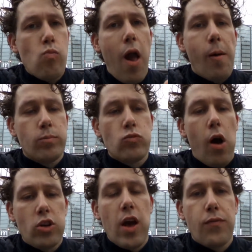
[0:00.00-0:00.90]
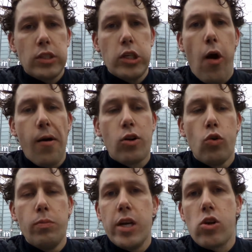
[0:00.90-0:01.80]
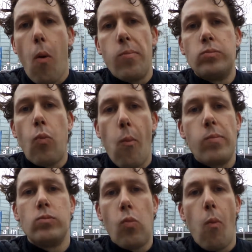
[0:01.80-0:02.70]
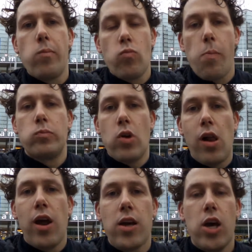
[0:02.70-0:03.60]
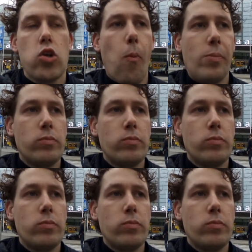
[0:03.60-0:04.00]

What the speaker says: yeah, it's definitely a good meat. I like it.